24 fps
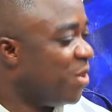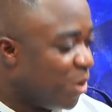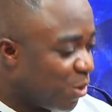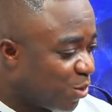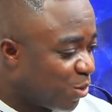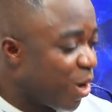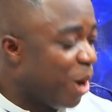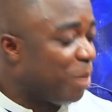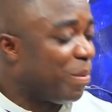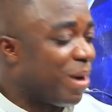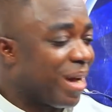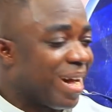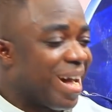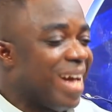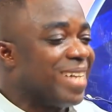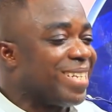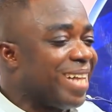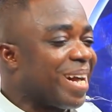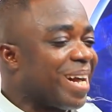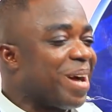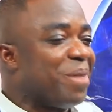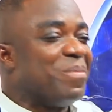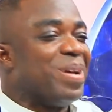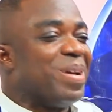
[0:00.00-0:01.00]
Those who are my guys,
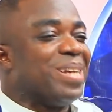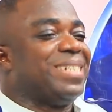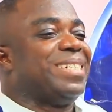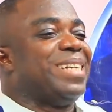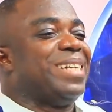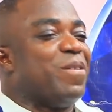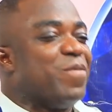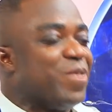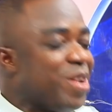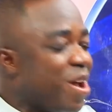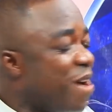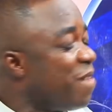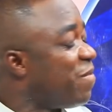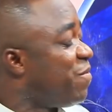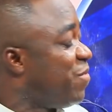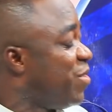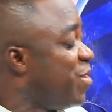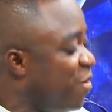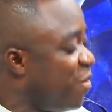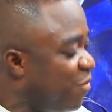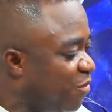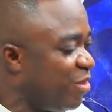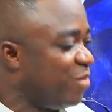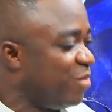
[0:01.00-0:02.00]
I can mention them without
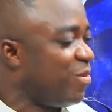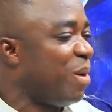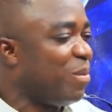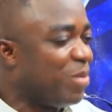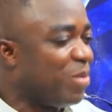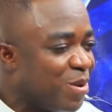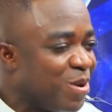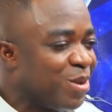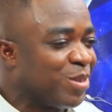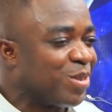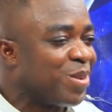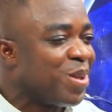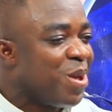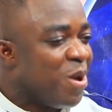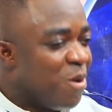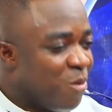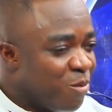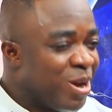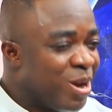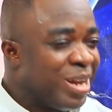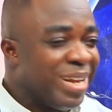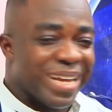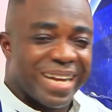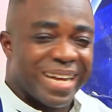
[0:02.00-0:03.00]
fear of favor because
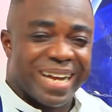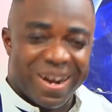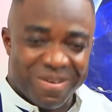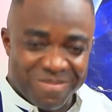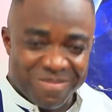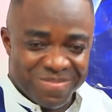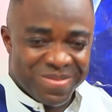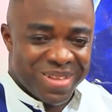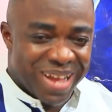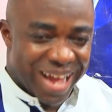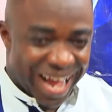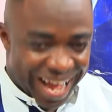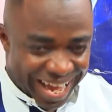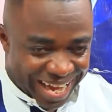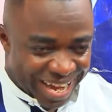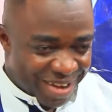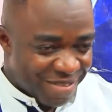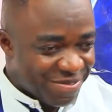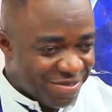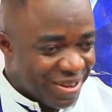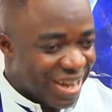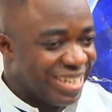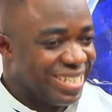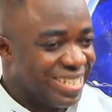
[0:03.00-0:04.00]
when they come, I
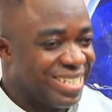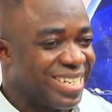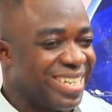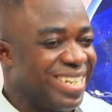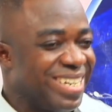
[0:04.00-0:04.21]
can fight.